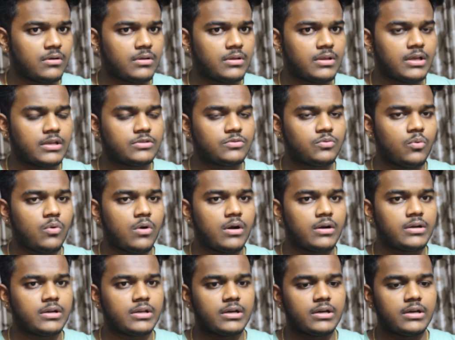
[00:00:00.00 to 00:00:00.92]
So that's
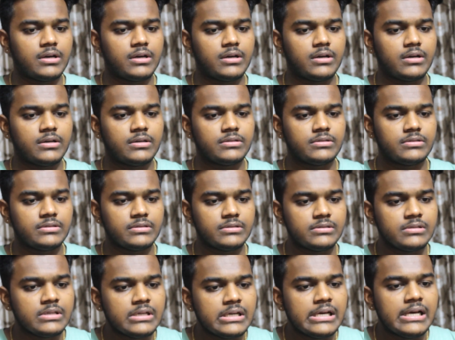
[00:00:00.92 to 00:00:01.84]
what,
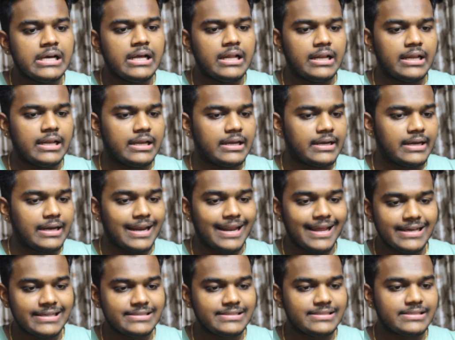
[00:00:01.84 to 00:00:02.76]

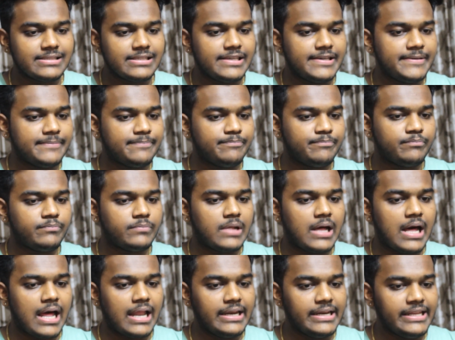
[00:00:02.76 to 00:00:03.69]
Lazem
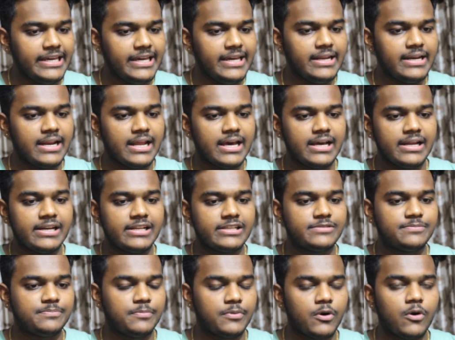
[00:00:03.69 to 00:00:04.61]
Alina
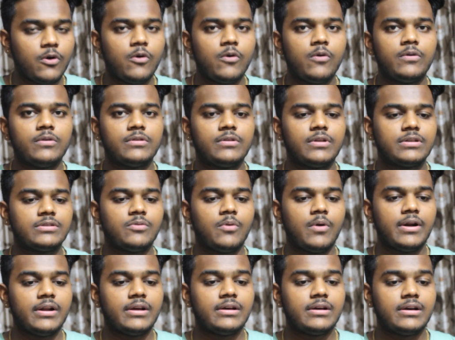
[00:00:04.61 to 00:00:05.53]
Nsebro.
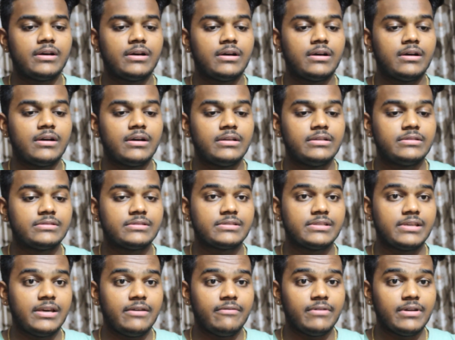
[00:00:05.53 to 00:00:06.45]
That's what
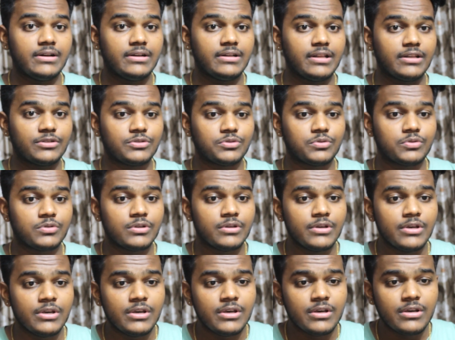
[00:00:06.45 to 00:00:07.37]
is given. That's
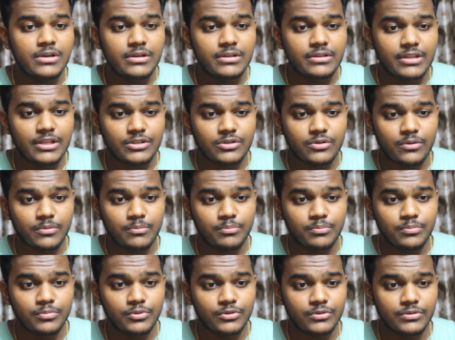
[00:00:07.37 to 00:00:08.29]
what
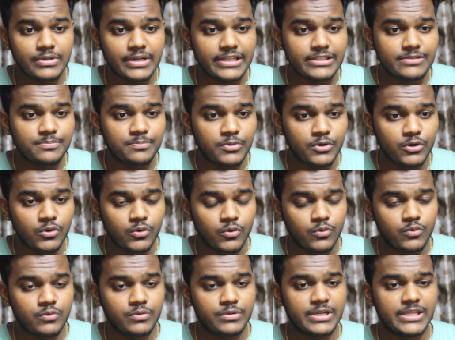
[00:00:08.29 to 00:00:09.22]

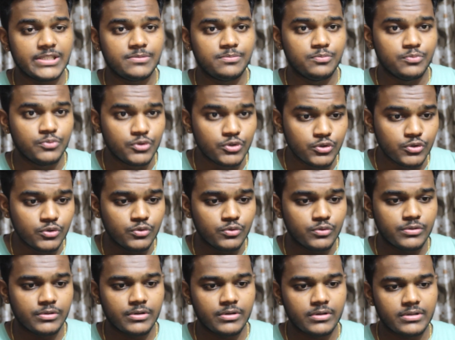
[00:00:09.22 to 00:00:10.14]
Nsebro.
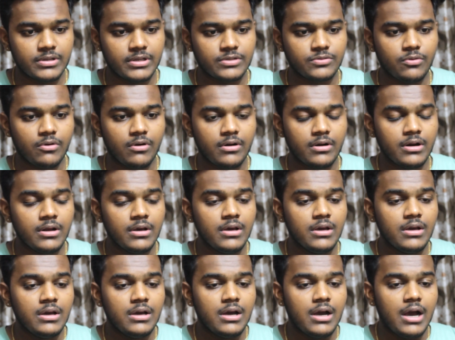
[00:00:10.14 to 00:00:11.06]
You know, that's what.
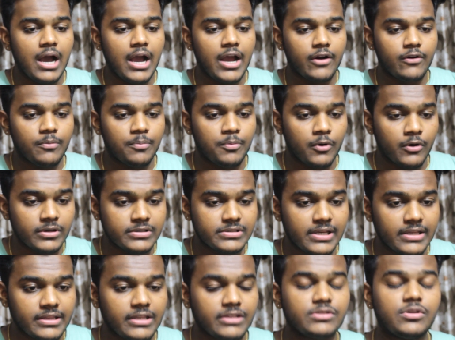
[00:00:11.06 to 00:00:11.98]
I have to
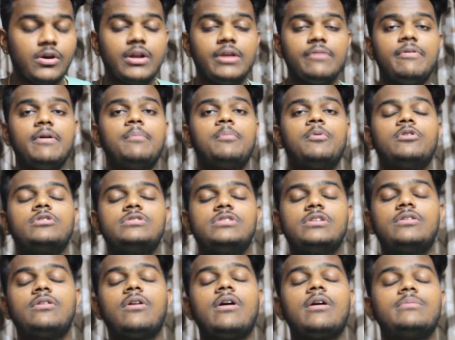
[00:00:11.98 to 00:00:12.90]
pronounce, I think, sorry if I
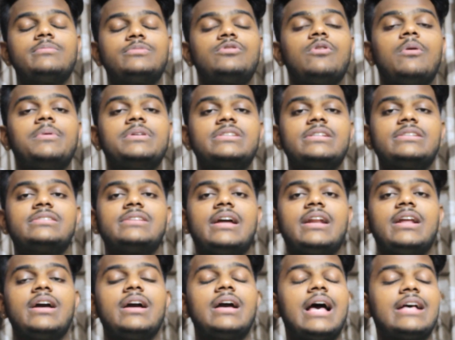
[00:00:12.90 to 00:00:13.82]
pronounce it wrong. I'm so much
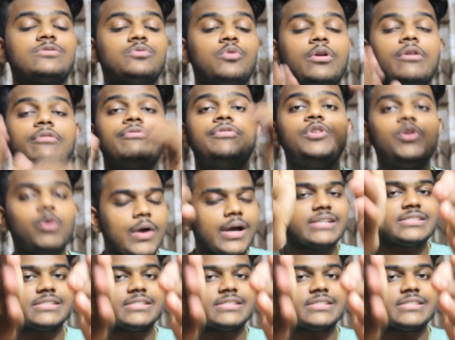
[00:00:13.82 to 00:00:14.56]
excited as one of you